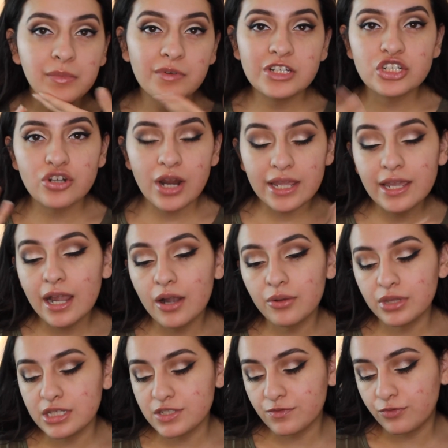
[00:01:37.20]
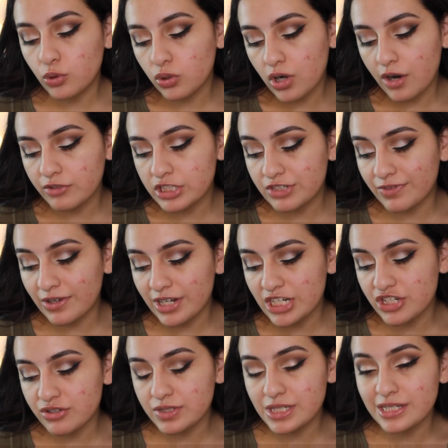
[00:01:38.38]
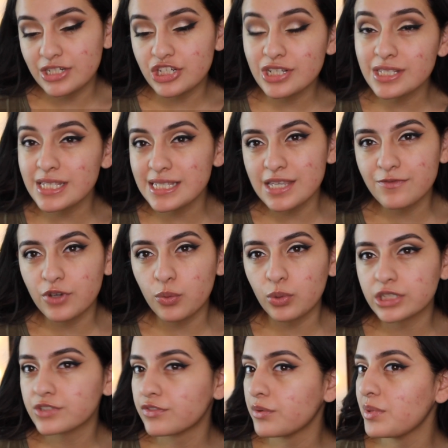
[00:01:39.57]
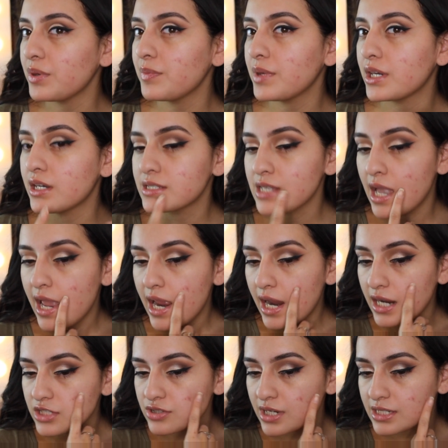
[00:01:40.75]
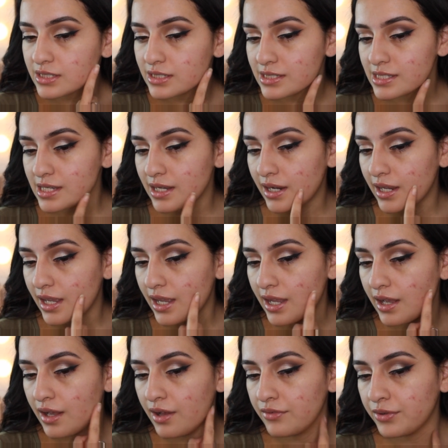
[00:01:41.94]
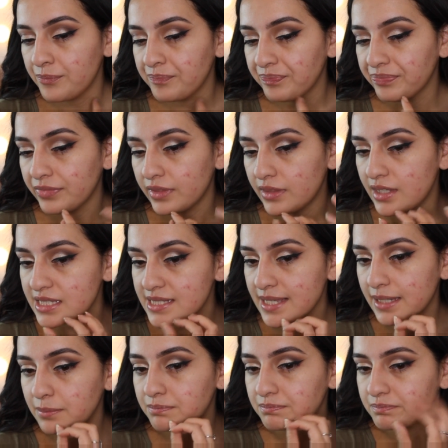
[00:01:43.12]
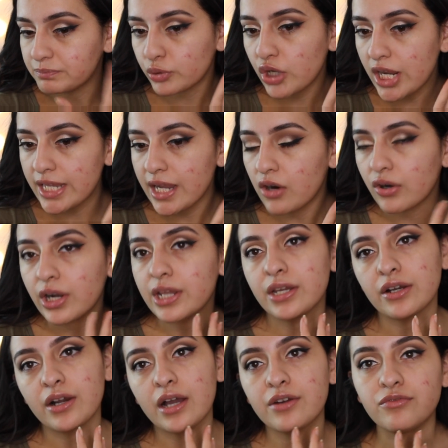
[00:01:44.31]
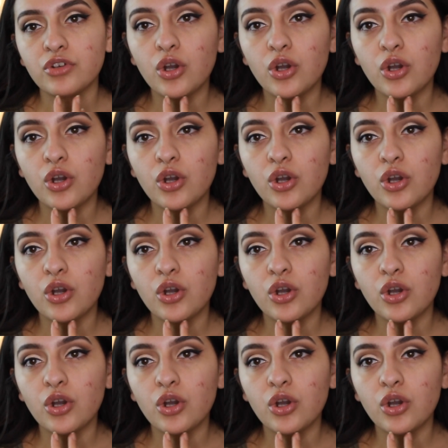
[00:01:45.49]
I'm going to be trying out this full coverage foundation routine just to see if it works for me because as you guys can see, I have this like breakout right here out of